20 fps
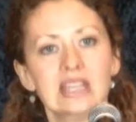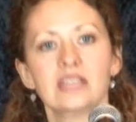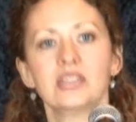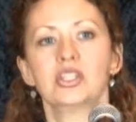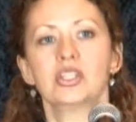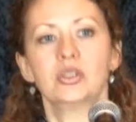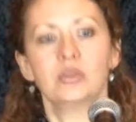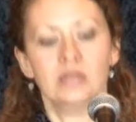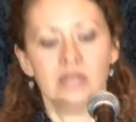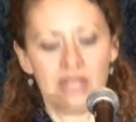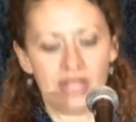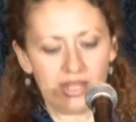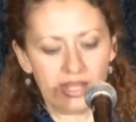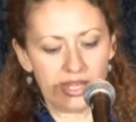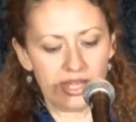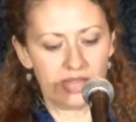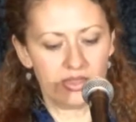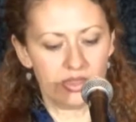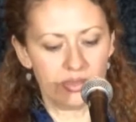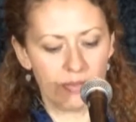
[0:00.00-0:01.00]
is
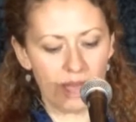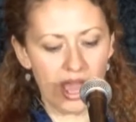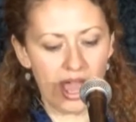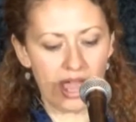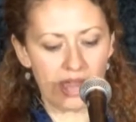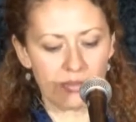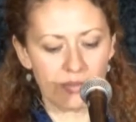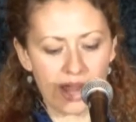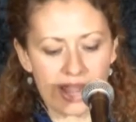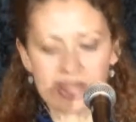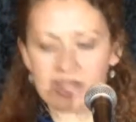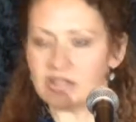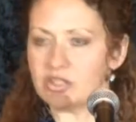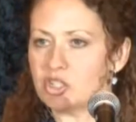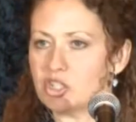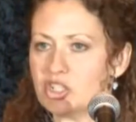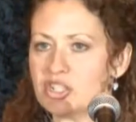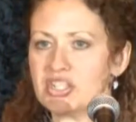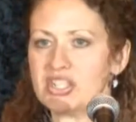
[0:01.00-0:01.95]
unique in the Baha'i writings.